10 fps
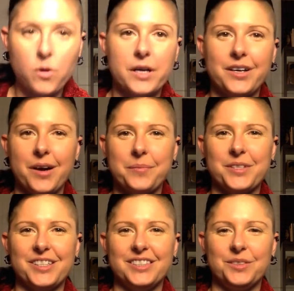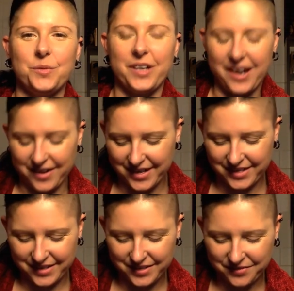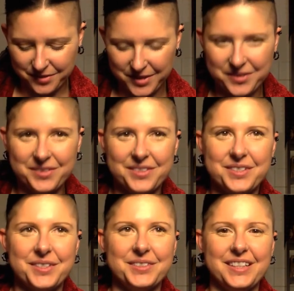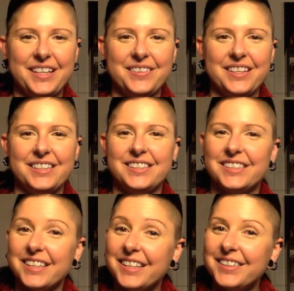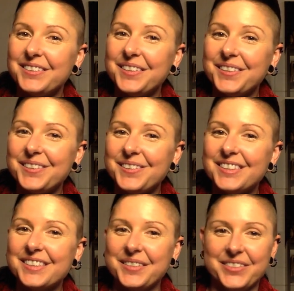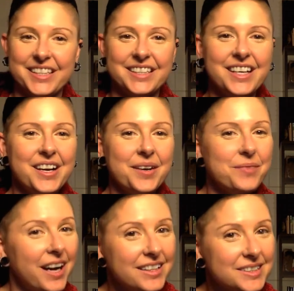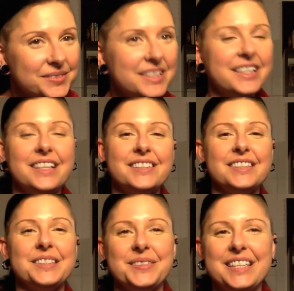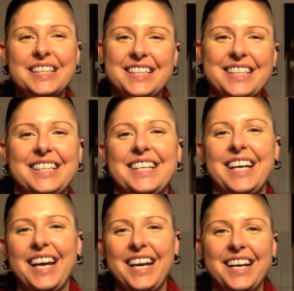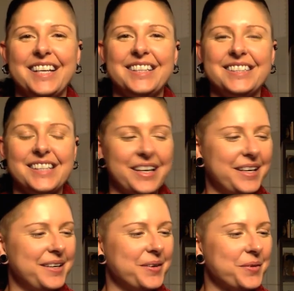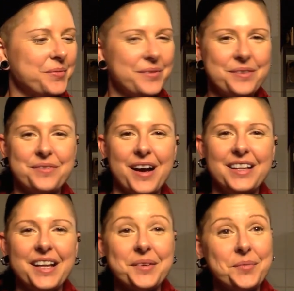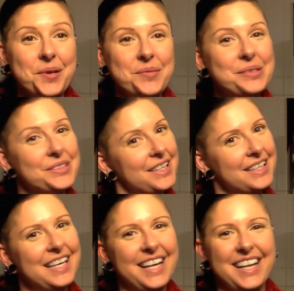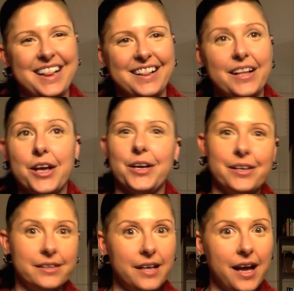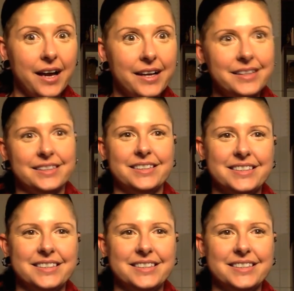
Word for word: quadcopter workout ideas for you. So anyway, just letting you know what's coming possibly later this week and I hope you find that to be amusing. Good night.